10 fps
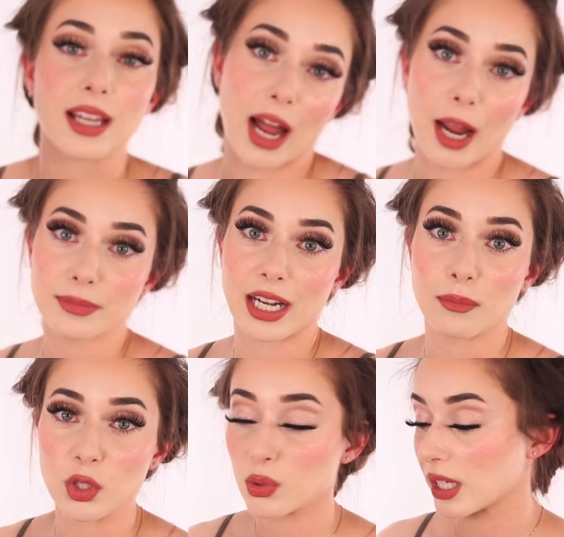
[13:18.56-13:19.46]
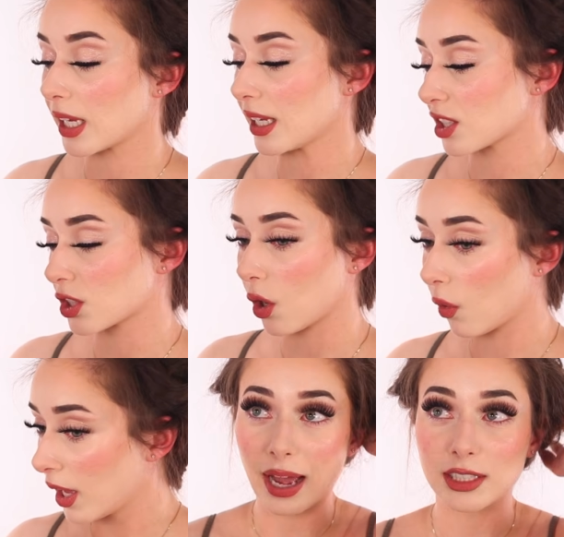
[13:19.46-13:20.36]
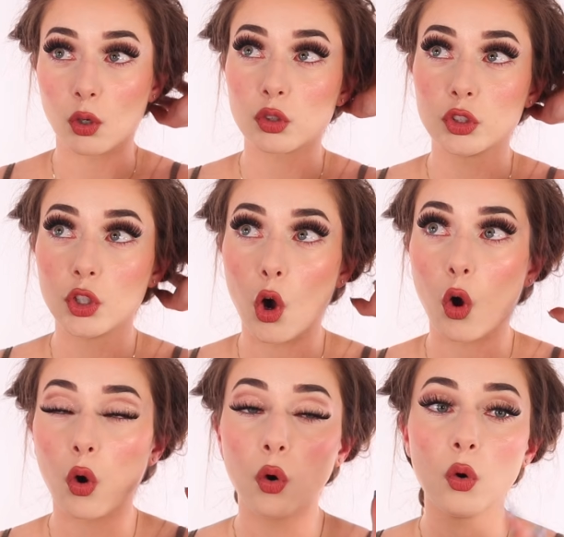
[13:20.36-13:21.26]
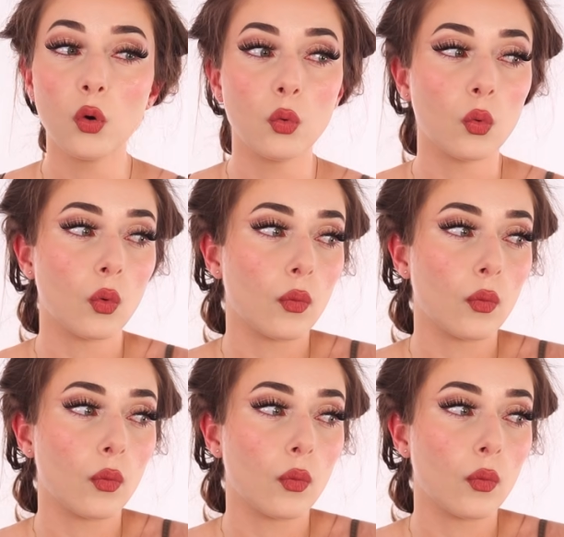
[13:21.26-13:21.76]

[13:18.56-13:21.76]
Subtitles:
time that I'm using it. So I don't know